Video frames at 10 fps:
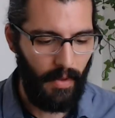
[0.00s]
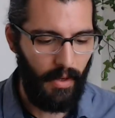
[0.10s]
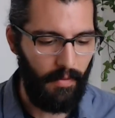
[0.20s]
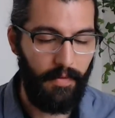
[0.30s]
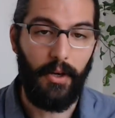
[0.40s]

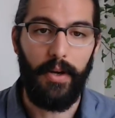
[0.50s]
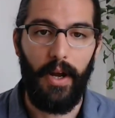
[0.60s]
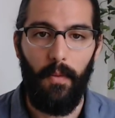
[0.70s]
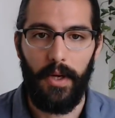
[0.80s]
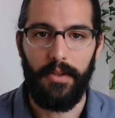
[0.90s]
figuring
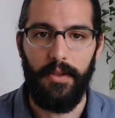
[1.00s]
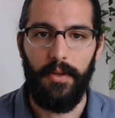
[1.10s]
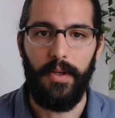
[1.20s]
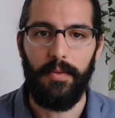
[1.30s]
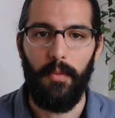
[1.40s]
out what to
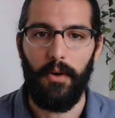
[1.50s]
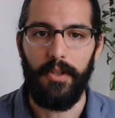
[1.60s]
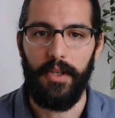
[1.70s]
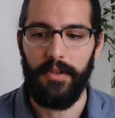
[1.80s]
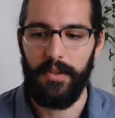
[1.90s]
do. It's more
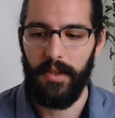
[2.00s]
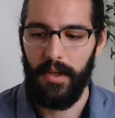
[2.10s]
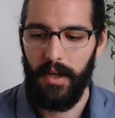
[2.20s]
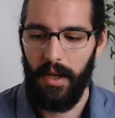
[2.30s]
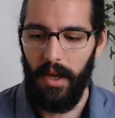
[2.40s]
just
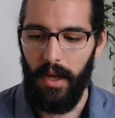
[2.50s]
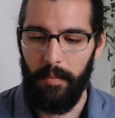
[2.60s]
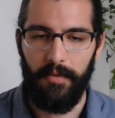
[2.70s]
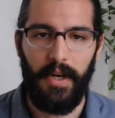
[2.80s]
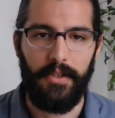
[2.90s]

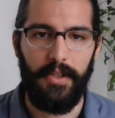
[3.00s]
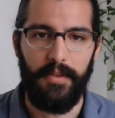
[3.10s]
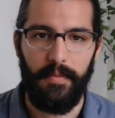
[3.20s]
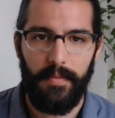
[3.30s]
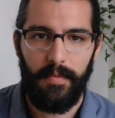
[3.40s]
perfectionism.